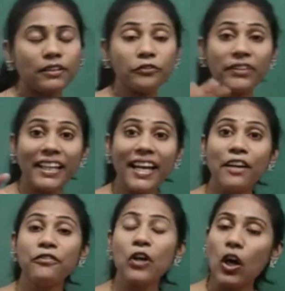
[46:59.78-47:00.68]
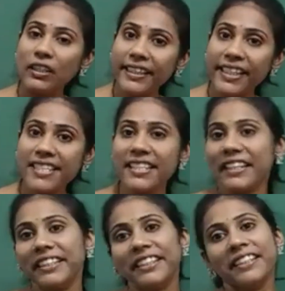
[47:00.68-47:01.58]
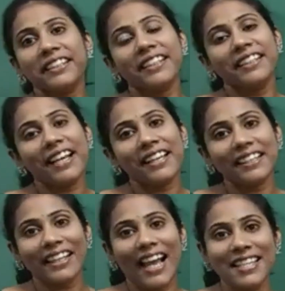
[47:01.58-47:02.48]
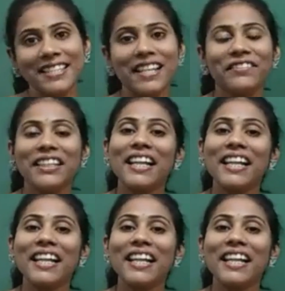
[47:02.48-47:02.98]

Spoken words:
we have already studied in our class 11